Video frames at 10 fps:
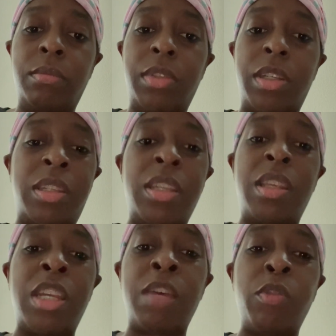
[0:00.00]
Cause see, the
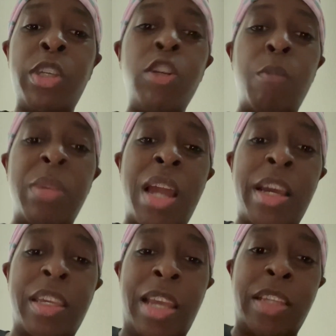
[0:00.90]
devil, he gonna be
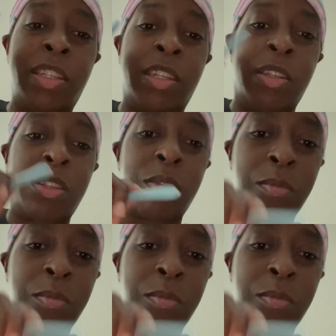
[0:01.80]
knocking like this.